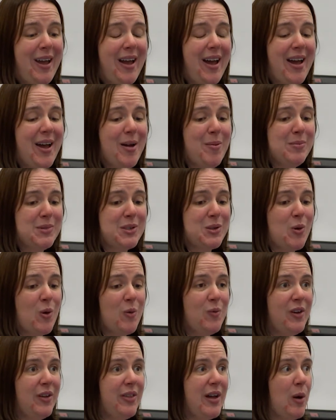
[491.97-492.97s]
So
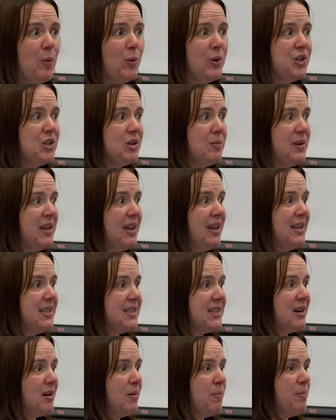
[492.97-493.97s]
hopefully that one should be
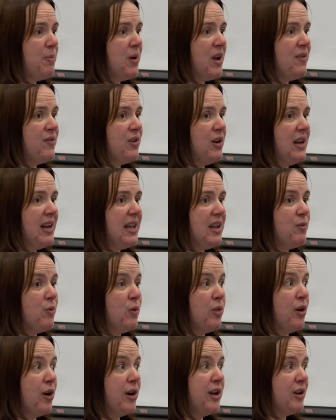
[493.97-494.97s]
easier. But if you leave
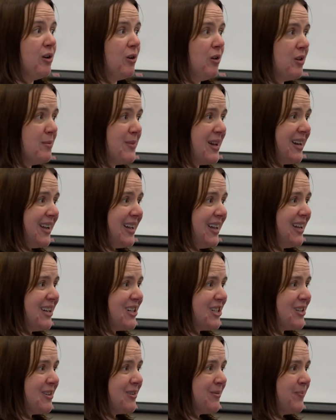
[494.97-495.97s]
without all the
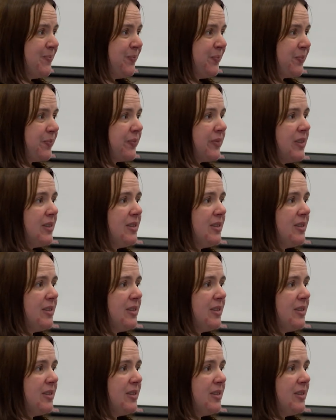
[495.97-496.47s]
medication,